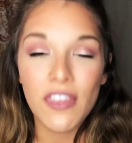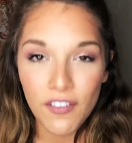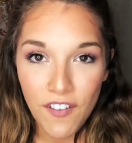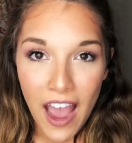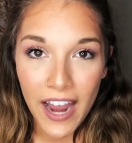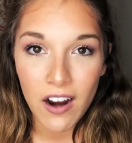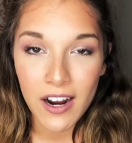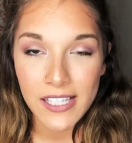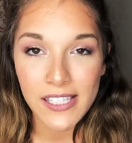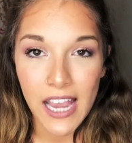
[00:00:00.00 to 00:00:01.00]
the fire
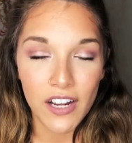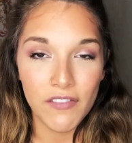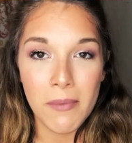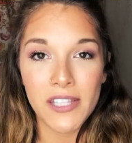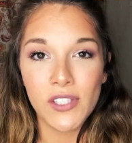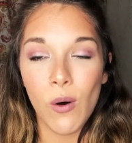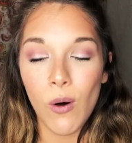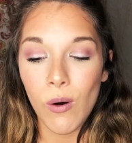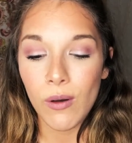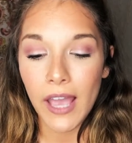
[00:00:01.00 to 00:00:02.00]
inside of my
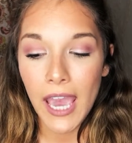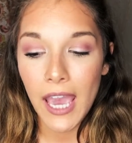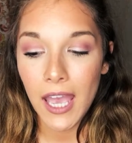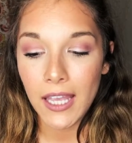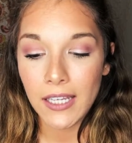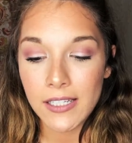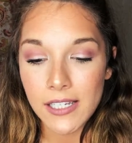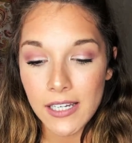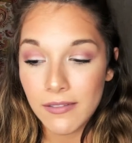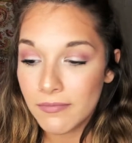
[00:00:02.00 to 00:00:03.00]
soul. And
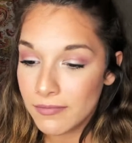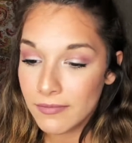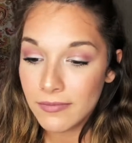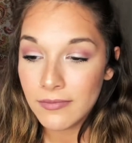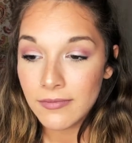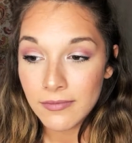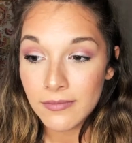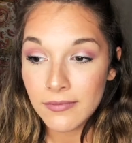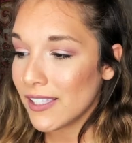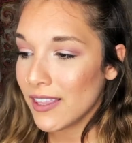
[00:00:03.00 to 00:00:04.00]

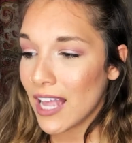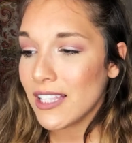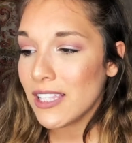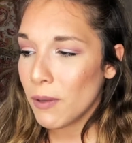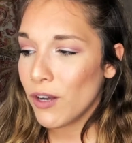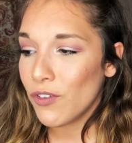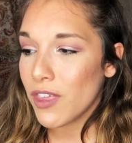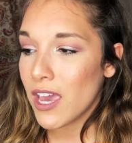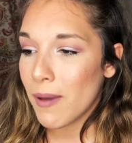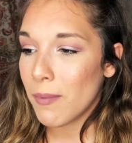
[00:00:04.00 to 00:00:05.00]
that's the beautiful
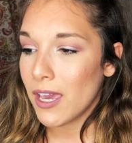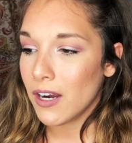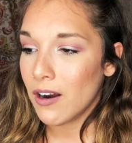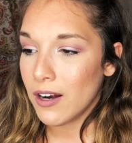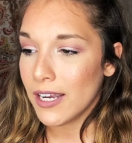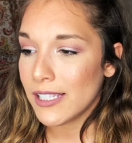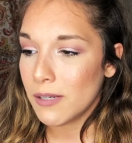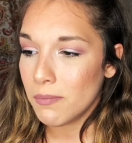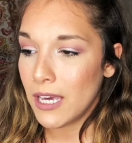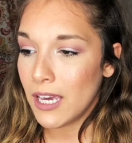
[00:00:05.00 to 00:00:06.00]
thing about being an artist
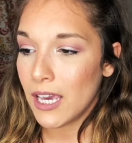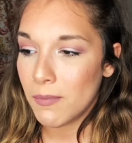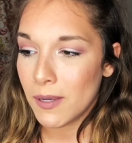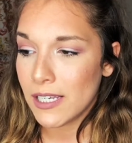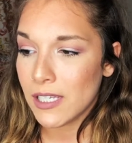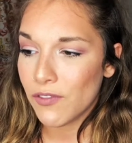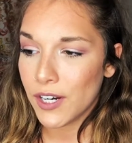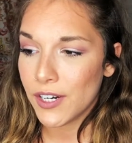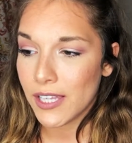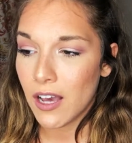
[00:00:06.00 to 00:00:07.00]
and being in business for
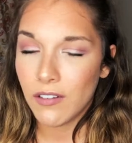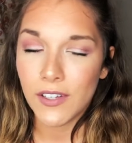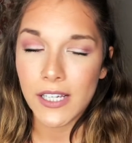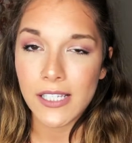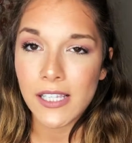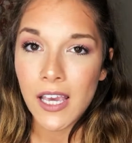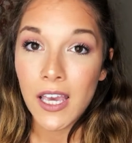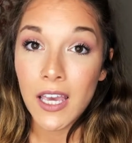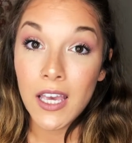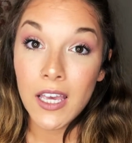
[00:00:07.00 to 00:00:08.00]
yourself, is
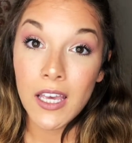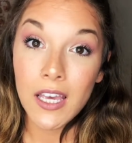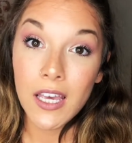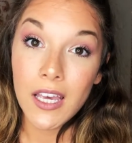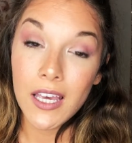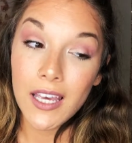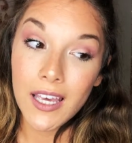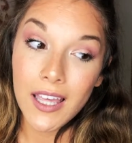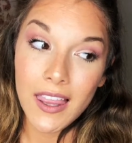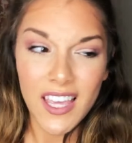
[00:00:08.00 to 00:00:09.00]

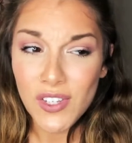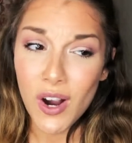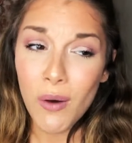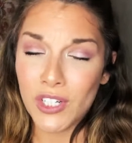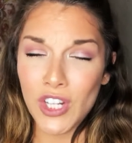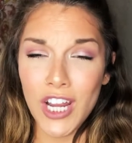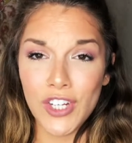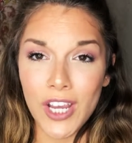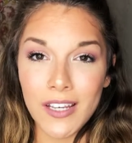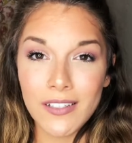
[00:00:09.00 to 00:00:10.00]
things are always
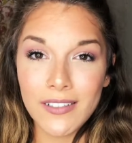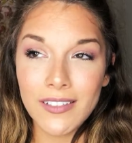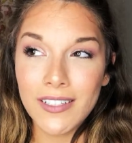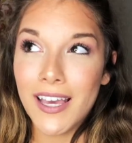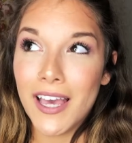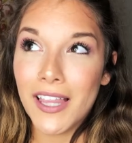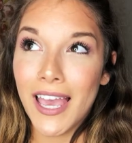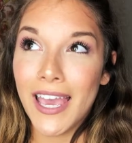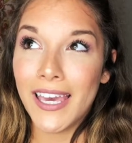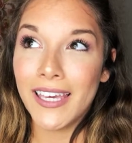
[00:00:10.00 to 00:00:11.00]
changing.
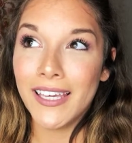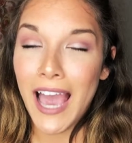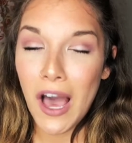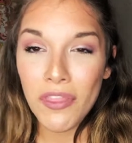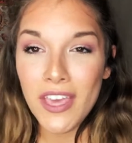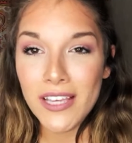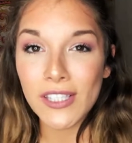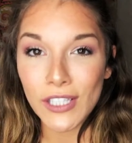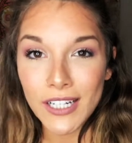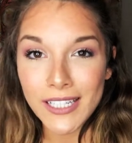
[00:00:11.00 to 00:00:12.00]
Like, how
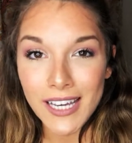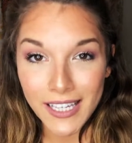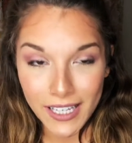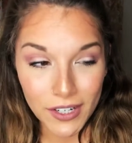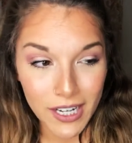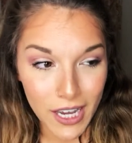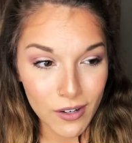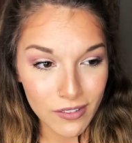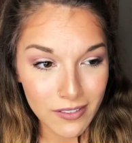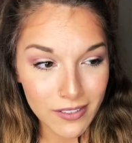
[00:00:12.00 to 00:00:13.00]
things looked a year
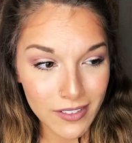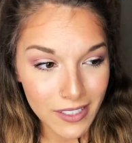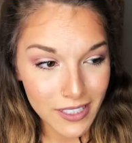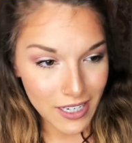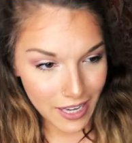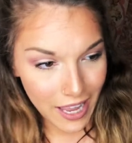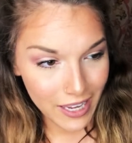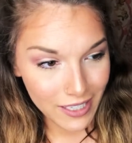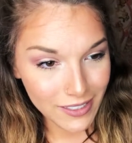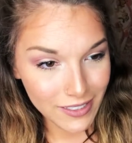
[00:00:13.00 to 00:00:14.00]
ago, today,